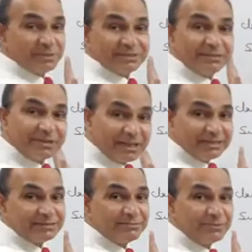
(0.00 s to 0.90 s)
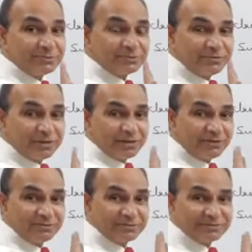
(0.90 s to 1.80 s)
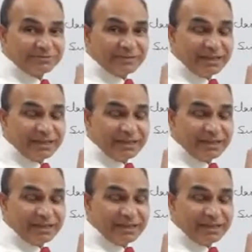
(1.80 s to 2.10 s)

summarize the books of accounts,